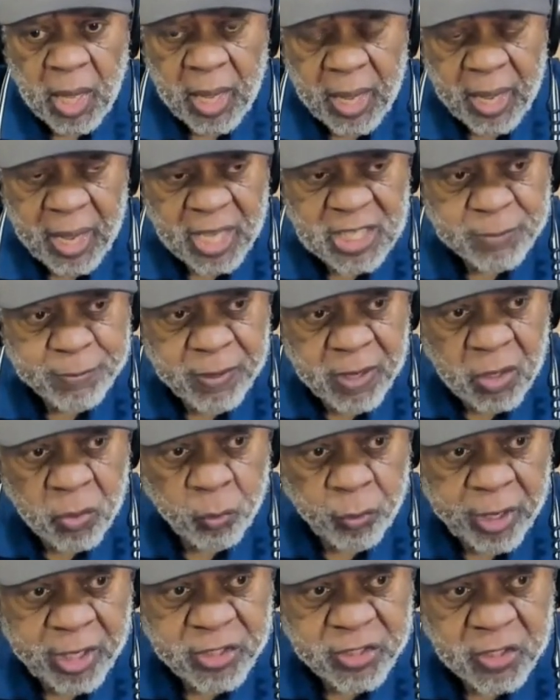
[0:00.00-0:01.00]
has
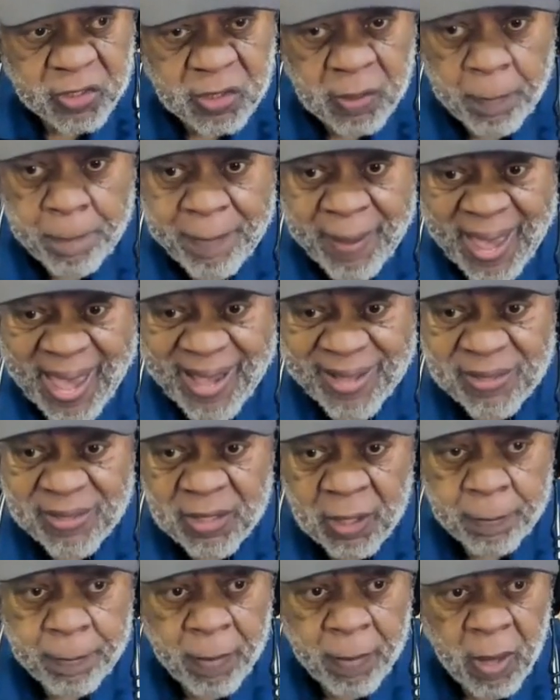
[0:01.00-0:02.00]
been racism backed
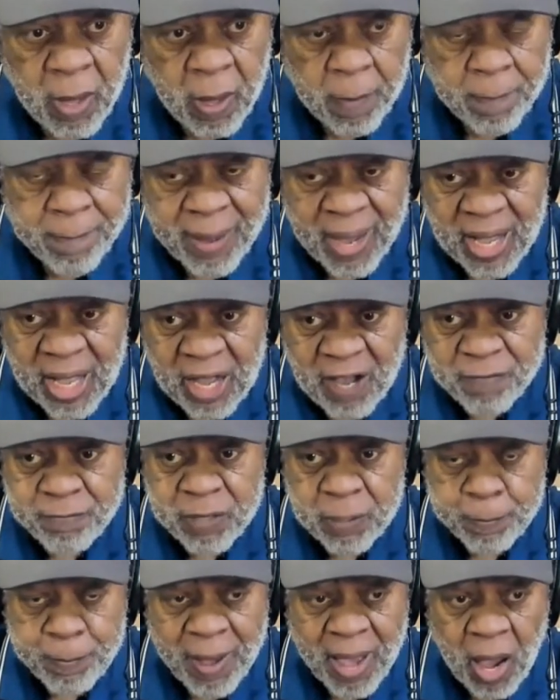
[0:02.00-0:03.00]
up by
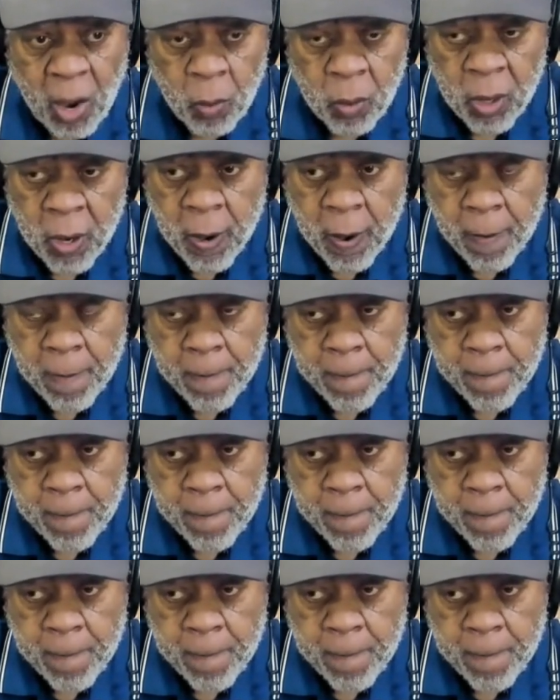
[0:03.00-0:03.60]
government power.